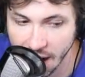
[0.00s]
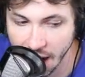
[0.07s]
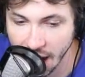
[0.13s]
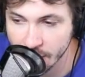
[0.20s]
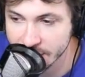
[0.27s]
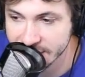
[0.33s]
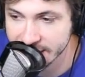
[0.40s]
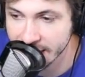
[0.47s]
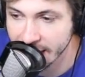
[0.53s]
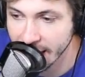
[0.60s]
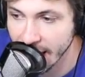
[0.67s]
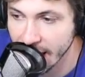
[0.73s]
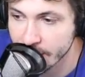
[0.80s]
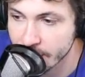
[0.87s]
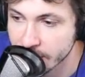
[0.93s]
I was in a
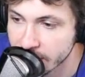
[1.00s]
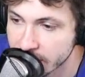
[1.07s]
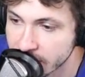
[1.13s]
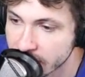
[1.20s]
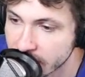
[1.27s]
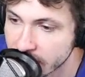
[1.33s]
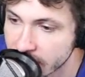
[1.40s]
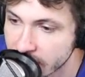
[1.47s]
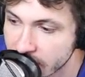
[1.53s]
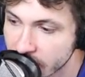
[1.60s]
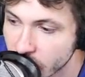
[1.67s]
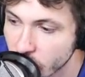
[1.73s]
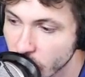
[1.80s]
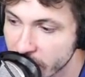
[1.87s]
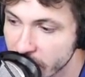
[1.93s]
game
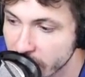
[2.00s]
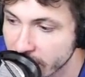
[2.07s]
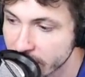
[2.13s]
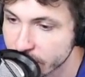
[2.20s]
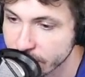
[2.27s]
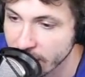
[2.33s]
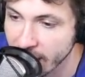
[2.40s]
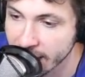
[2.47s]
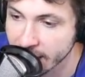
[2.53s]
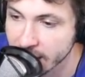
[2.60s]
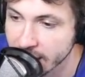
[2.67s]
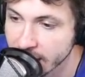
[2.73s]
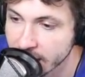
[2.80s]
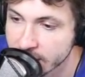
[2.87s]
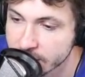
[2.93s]
where you can
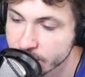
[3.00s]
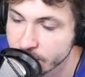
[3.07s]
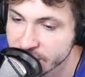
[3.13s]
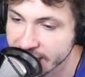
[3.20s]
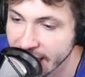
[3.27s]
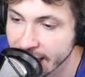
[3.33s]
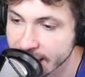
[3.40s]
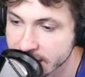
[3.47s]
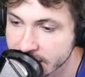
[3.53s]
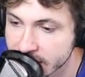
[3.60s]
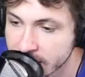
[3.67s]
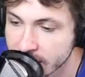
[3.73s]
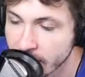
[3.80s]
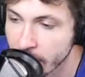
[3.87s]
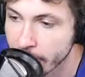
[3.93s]
finally pretend
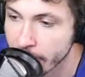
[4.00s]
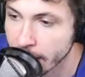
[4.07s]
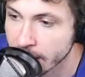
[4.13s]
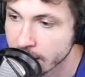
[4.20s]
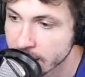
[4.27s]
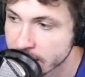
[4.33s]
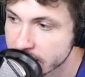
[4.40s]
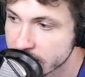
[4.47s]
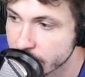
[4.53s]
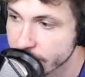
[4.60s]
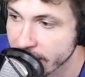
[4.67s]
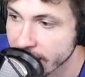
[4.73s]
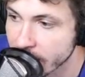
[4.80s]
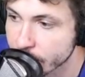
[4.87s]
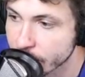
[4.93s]
to
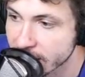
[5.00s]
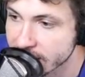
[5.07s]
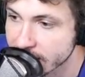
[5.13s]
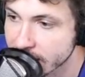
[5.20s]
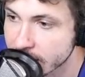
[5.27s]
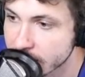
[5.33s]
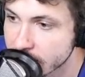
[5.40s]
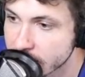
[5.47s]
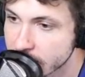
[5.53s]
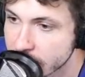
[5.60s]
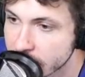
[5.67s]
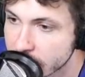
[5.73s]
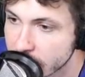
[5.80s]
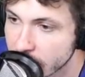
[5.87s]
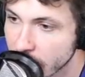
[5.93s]
be in a prison
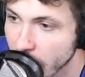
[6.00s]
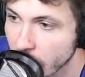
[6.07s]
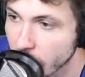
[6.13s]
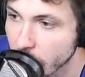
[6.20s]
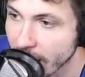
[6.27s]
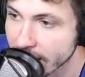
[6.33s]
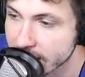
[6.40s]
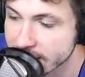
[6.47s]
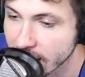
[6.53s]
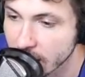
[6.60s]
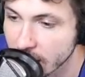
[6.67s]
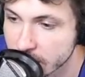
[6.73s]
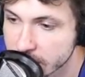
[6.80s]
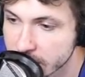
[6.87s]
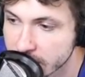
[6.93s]
all by
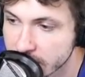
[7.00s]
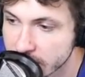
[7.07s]
yourself